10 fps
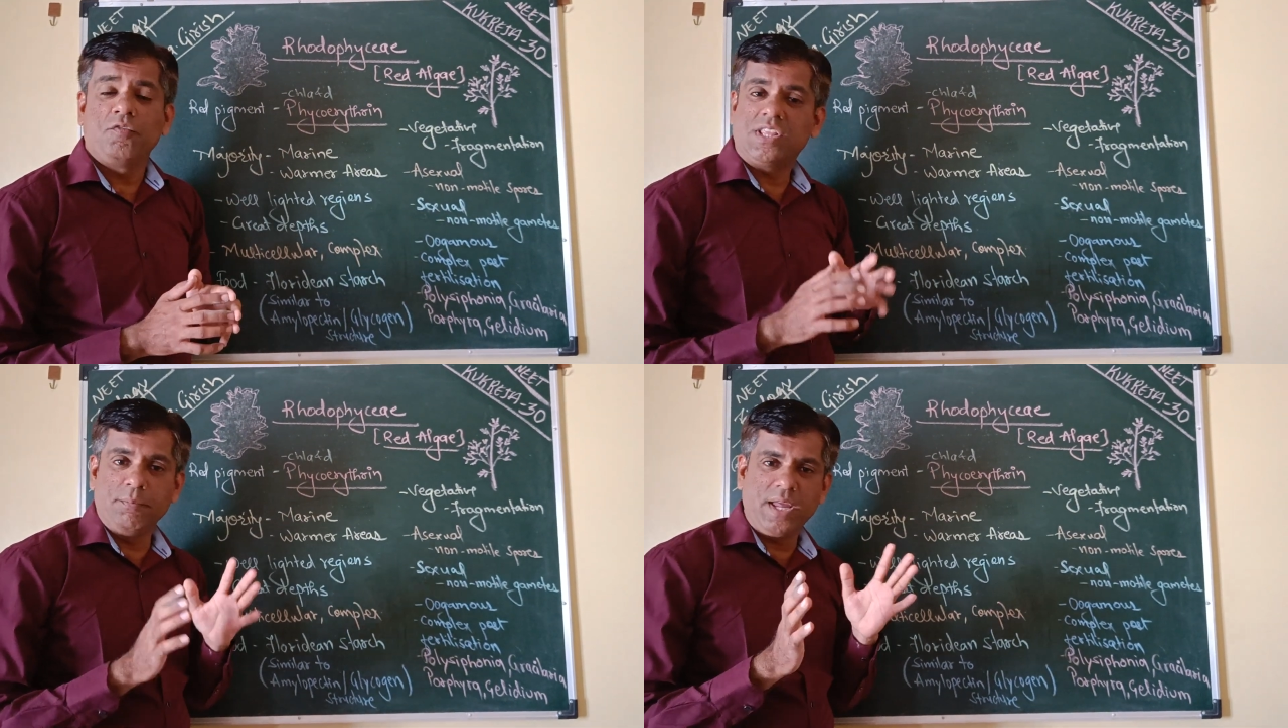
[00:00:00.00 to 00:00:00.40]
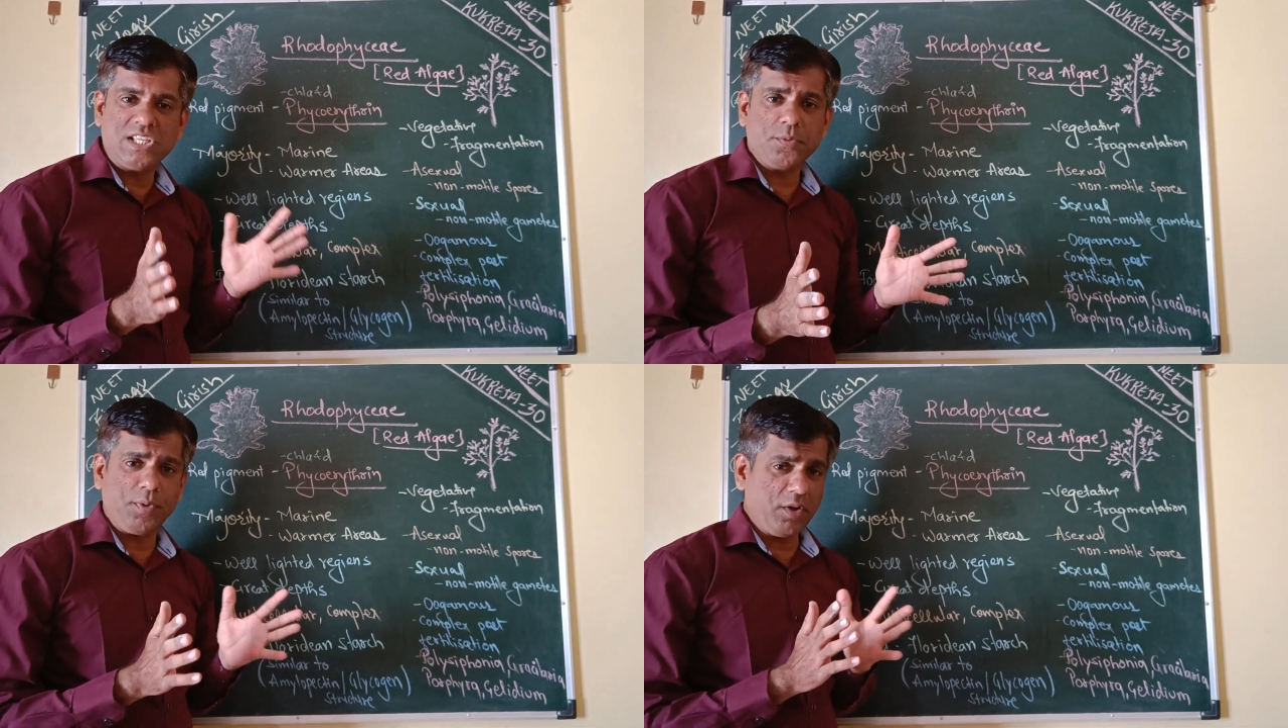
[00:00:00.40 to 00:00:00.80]
with the
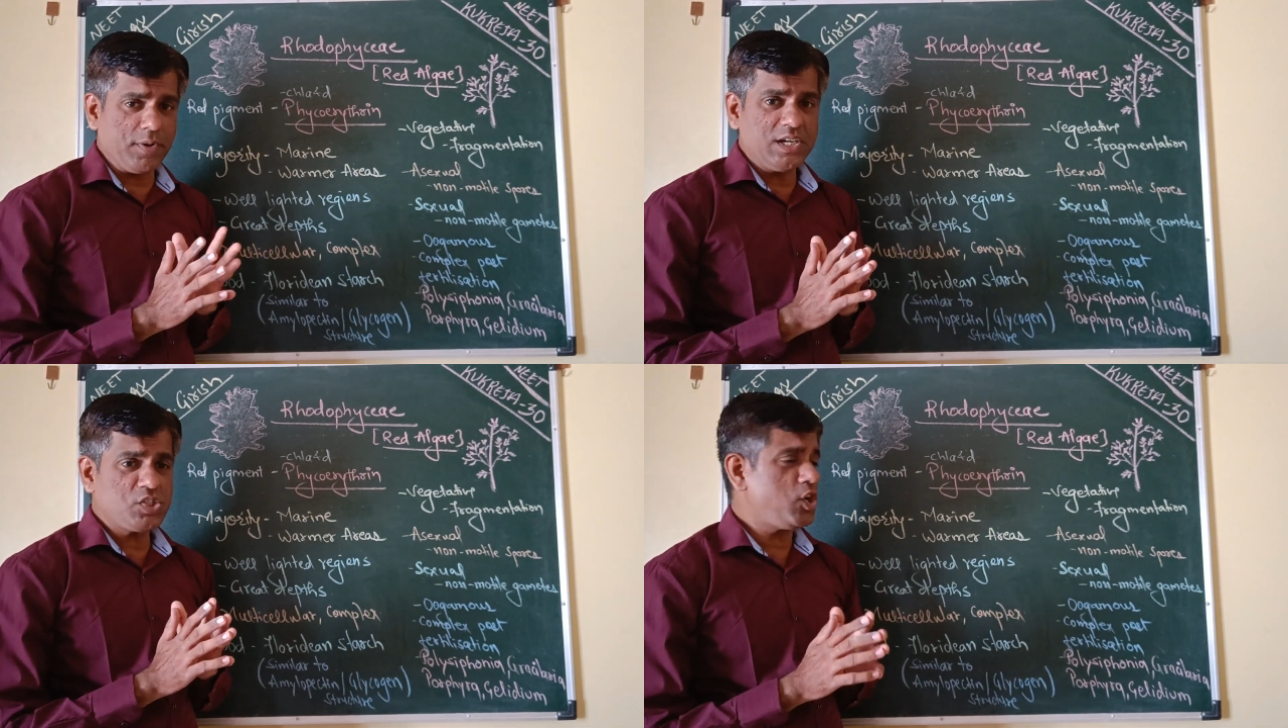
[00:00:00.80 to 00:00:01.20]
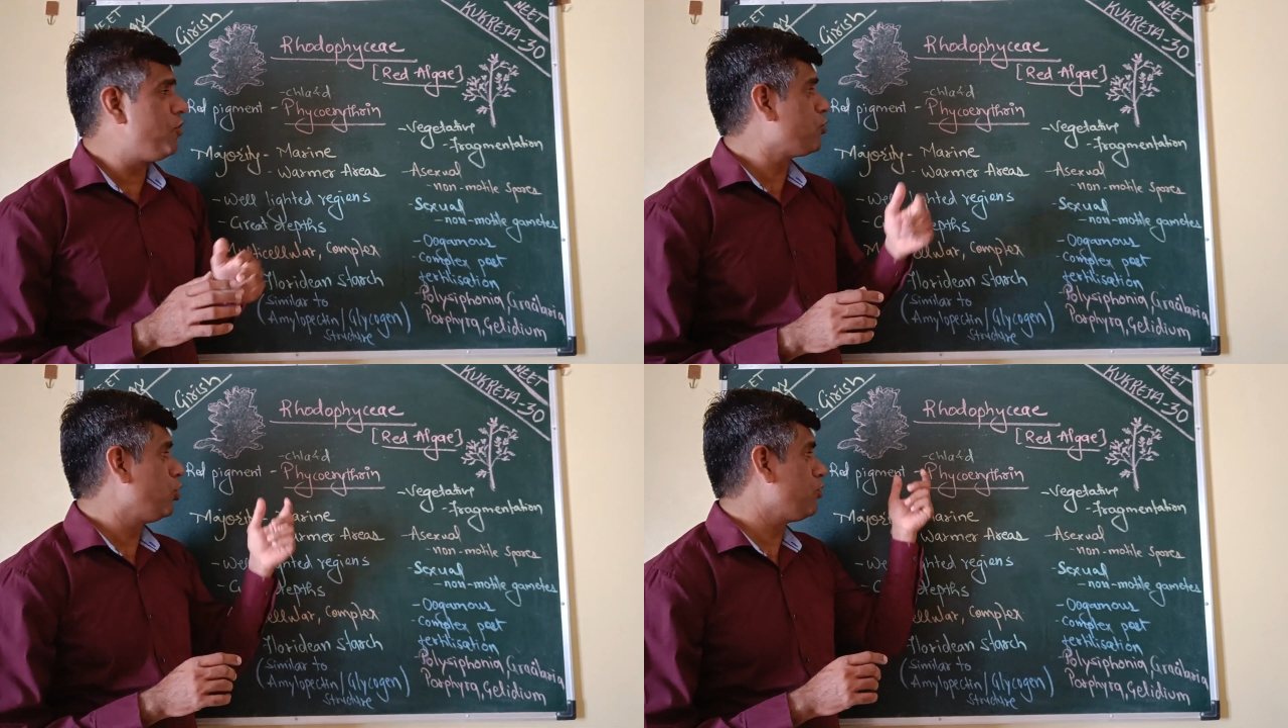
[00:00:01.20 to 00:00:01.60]
major pigments
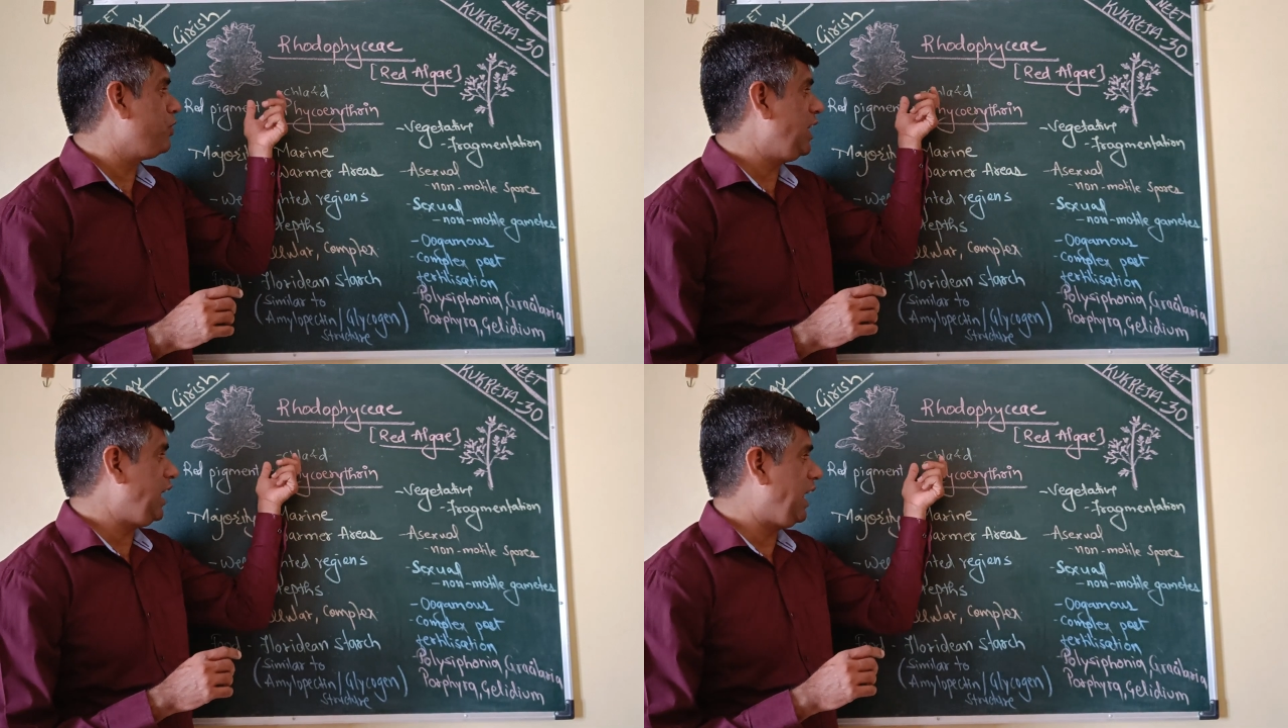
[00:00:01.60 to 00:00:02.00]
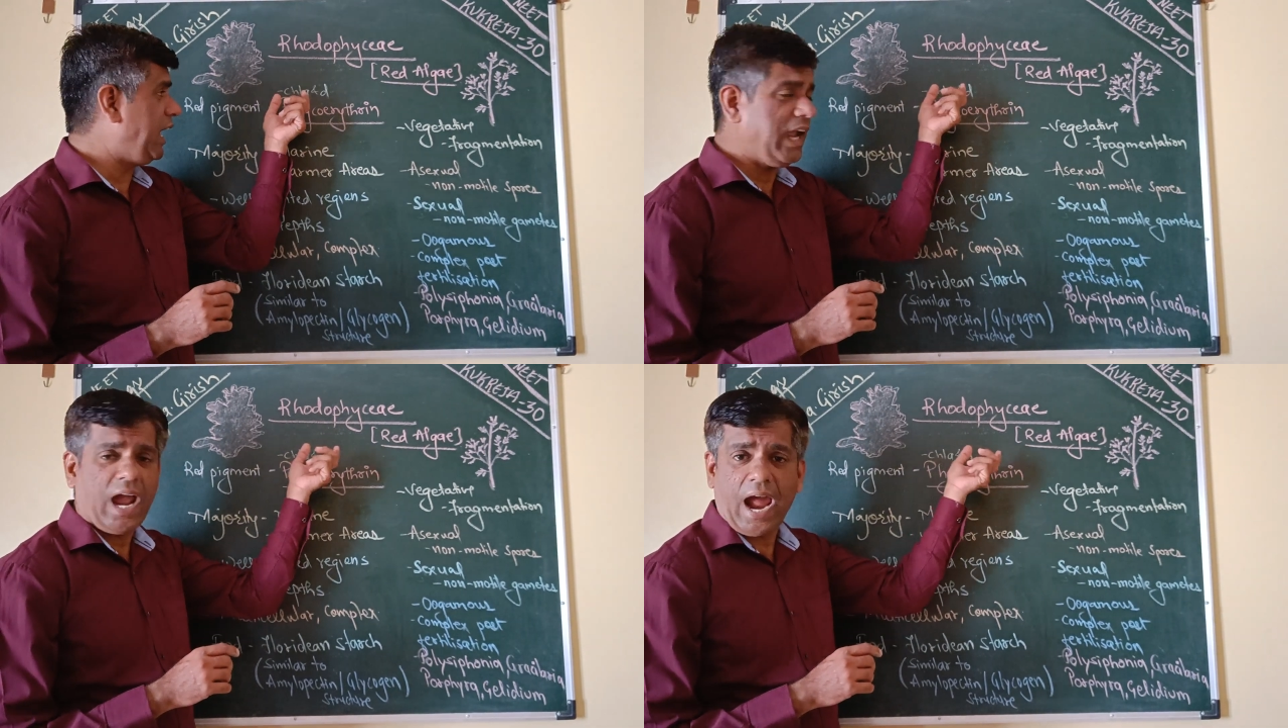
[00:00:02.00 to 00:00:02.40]
of chlorophyll
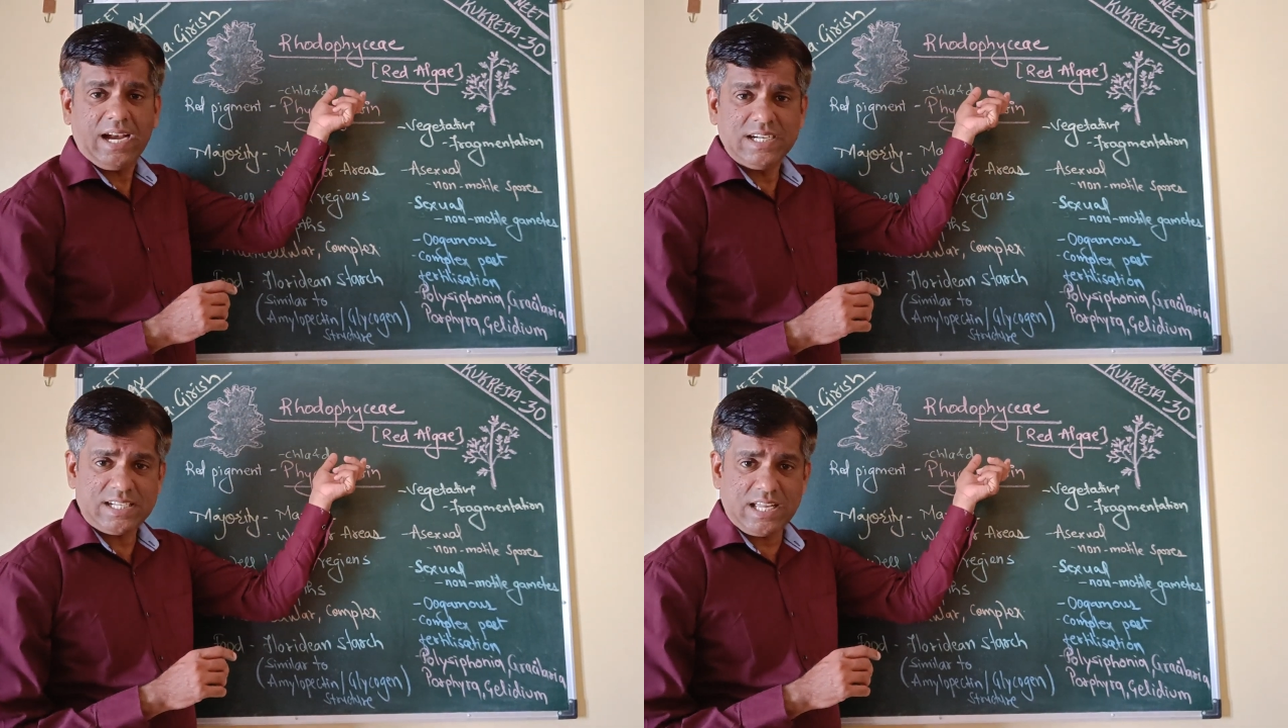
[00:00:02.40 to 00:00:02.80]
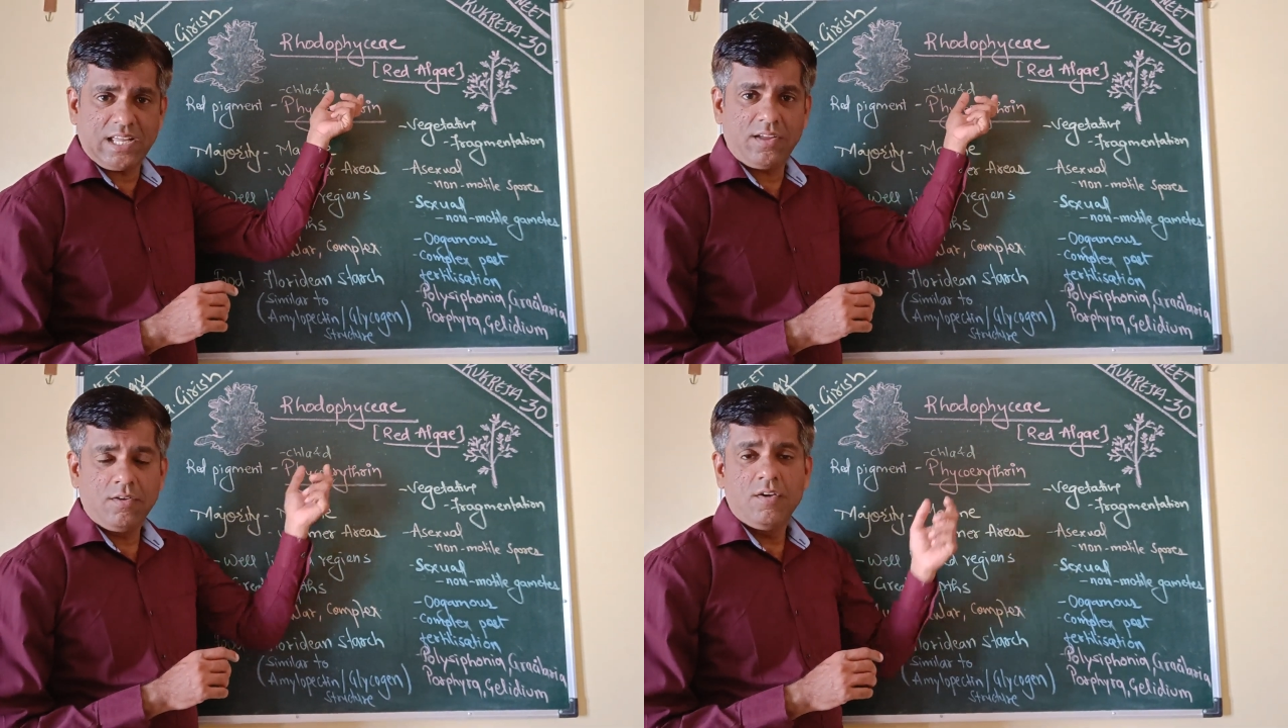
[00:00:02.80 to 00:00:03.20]
A and
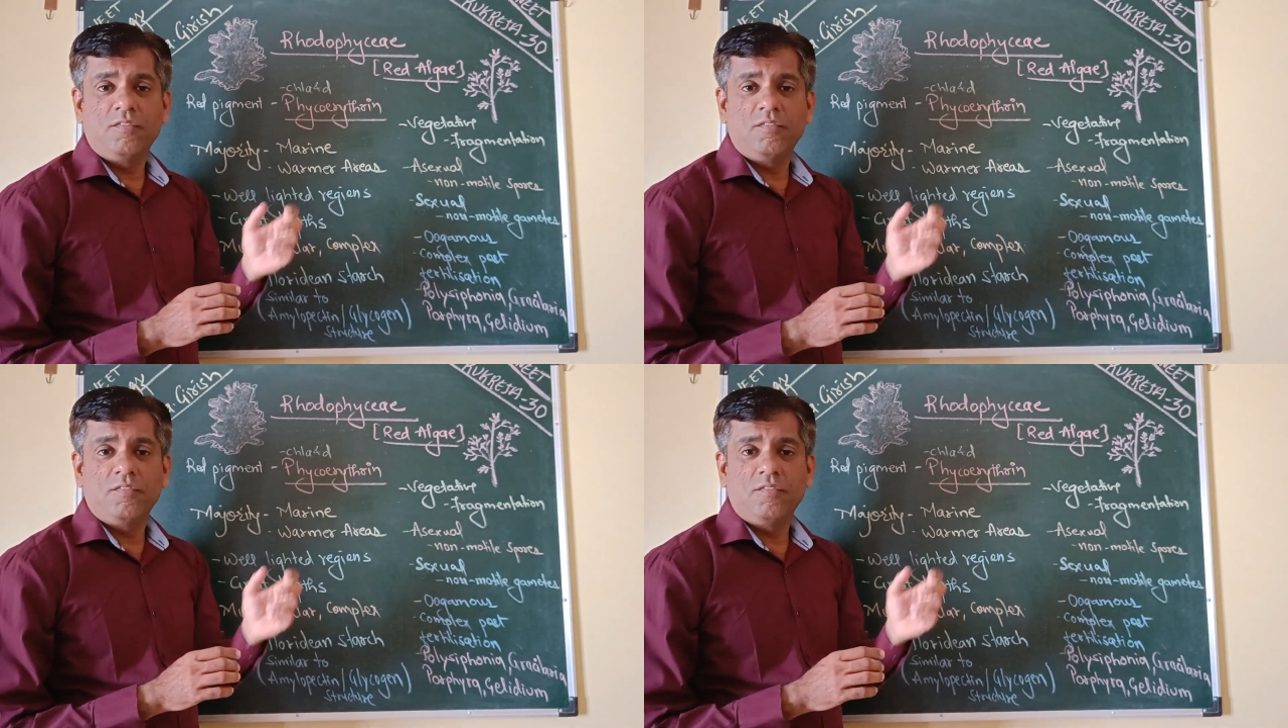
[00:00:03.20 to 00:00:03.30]
D